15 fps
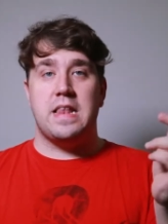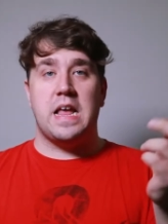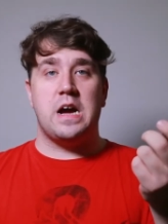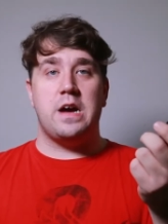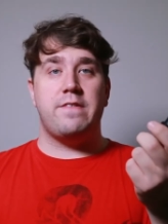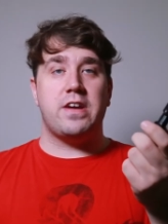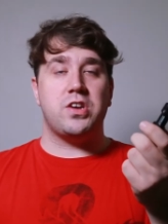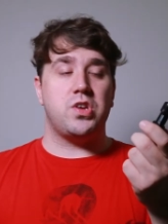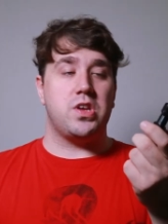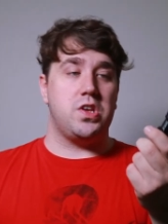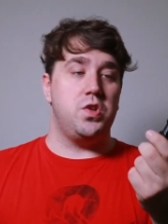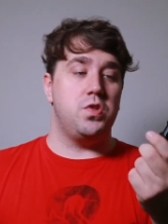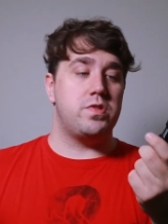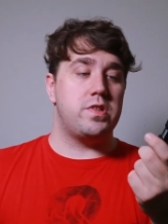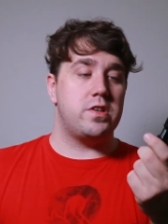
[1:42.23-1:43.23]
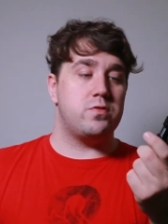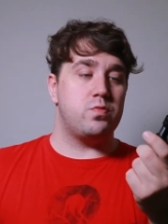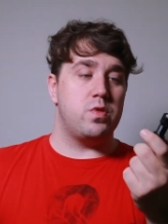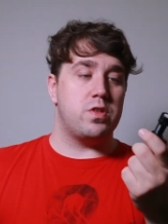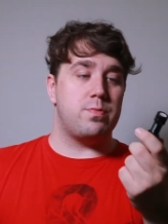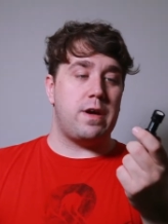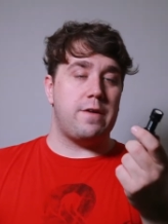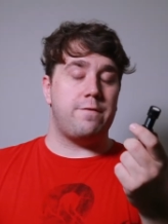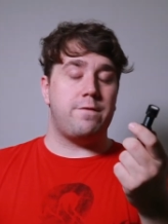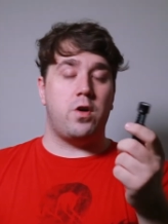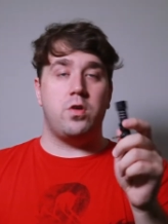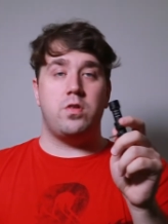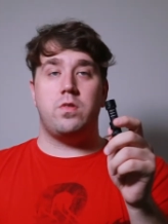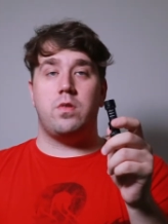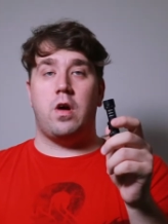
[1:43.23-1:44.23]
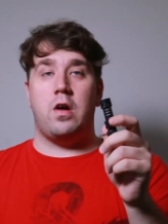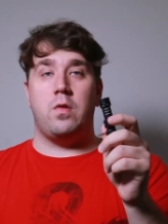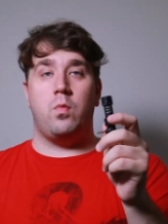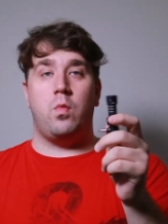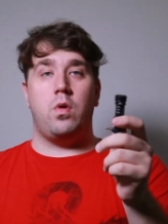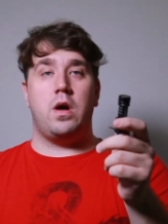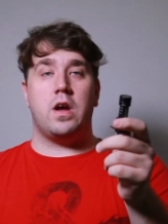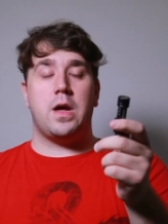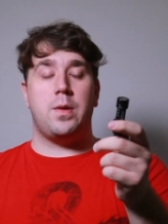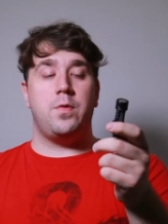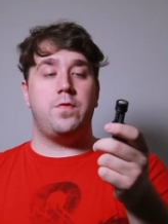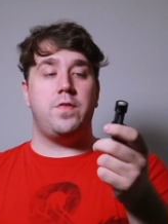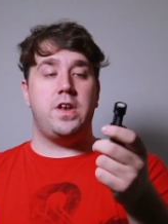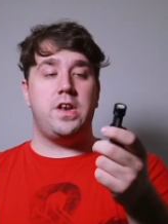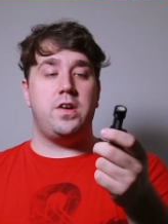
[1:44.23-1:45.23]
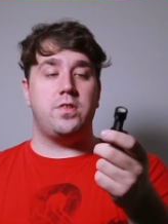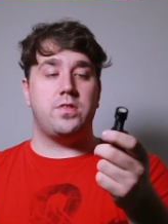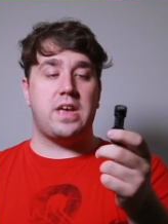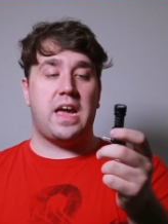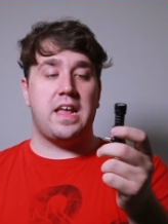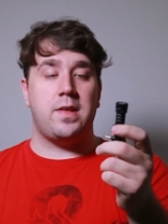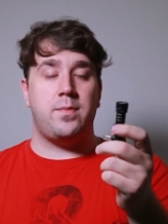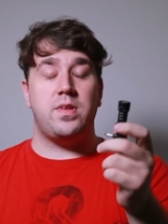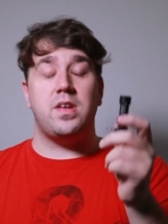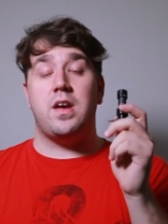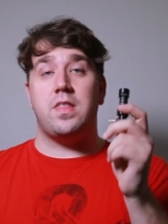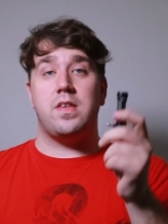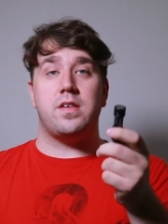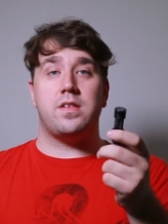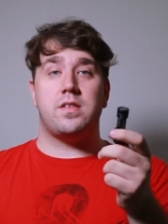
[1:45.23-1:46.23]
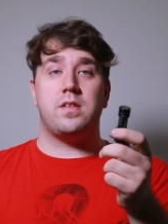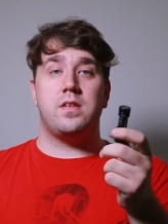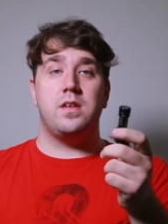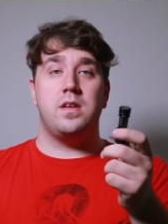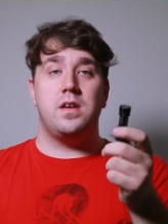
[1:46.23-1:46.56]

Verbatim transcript: Now, I've actually used this with my phone on a couple of videos, and let me tell you this.